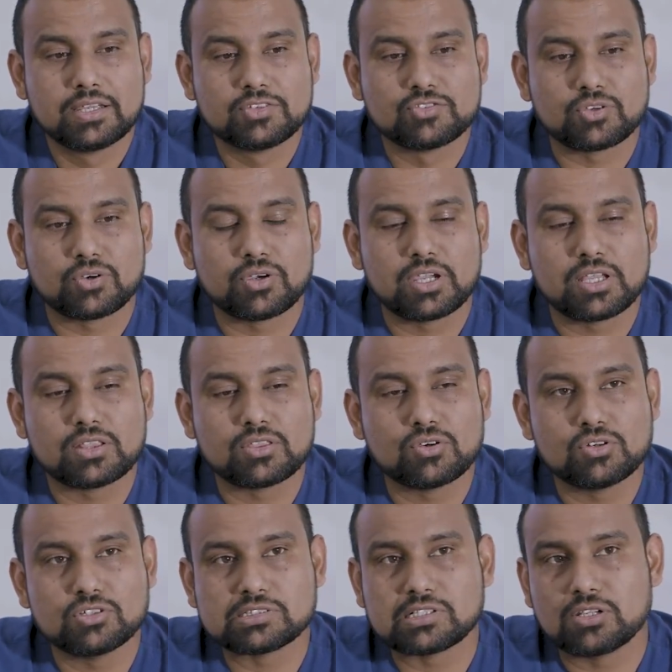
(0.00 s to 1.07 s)
So in
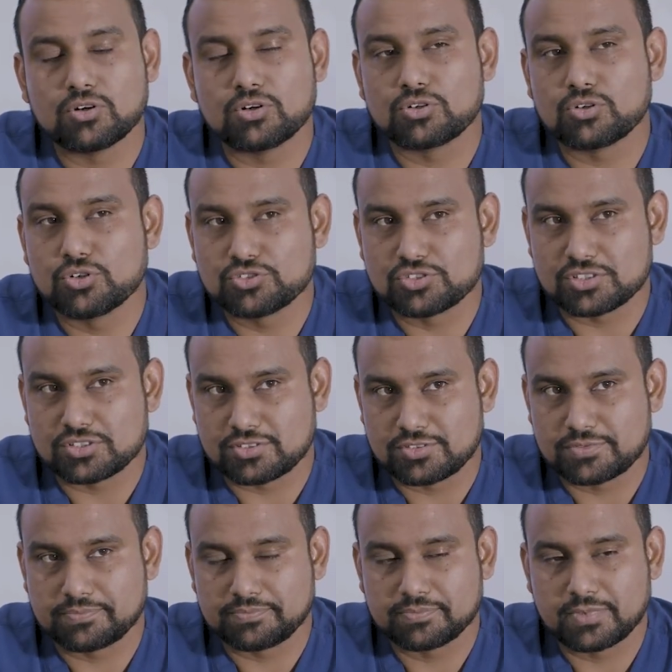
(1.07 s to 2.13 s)
those low doses,